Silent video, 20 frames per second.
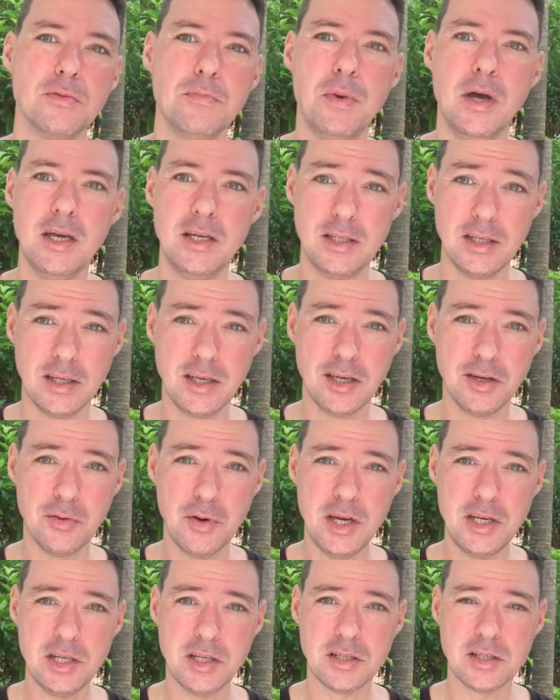basic
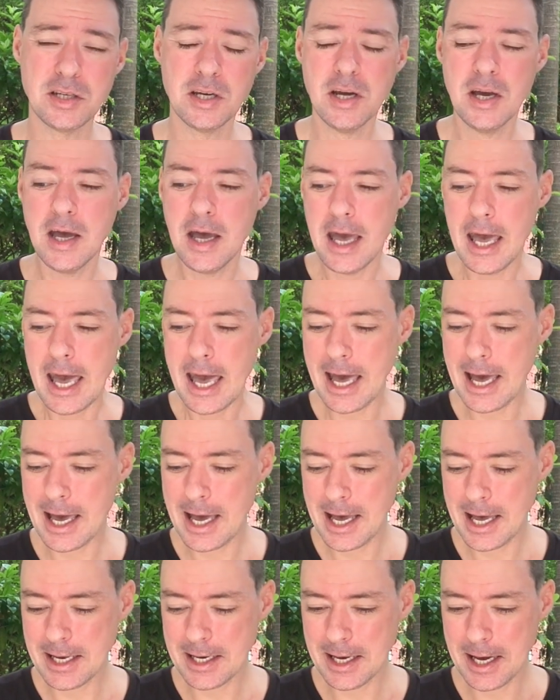equations.
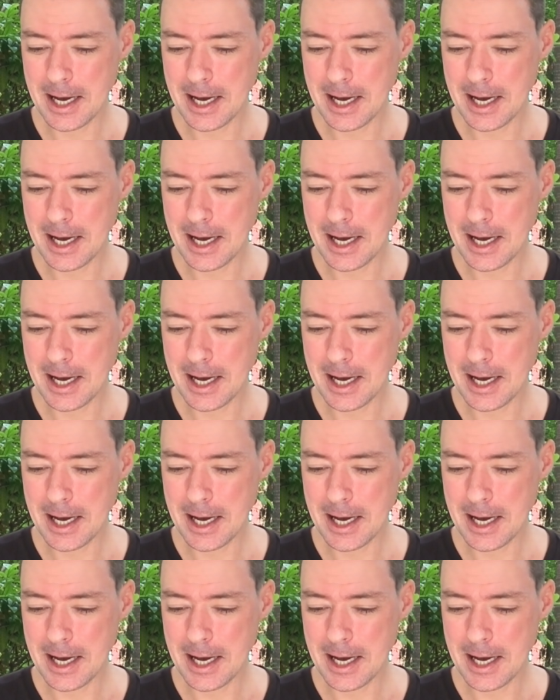And